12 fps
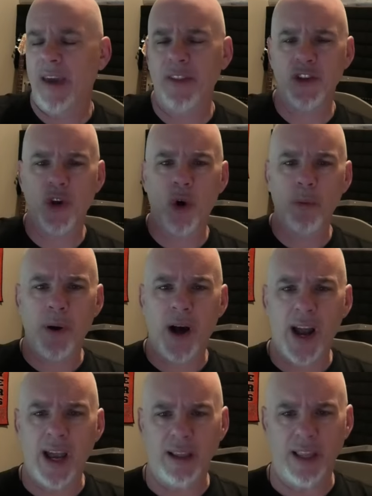this whole
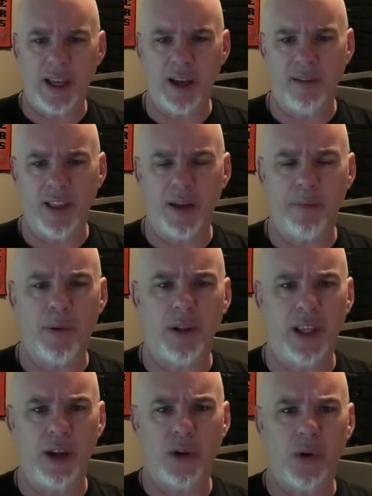pile of
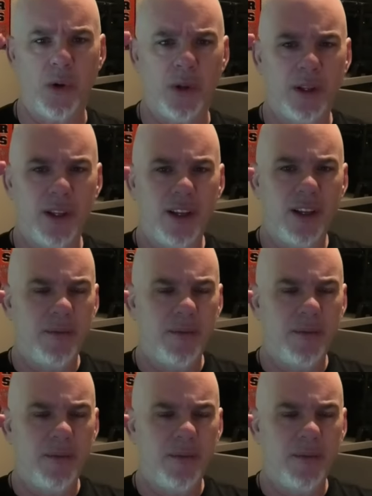political,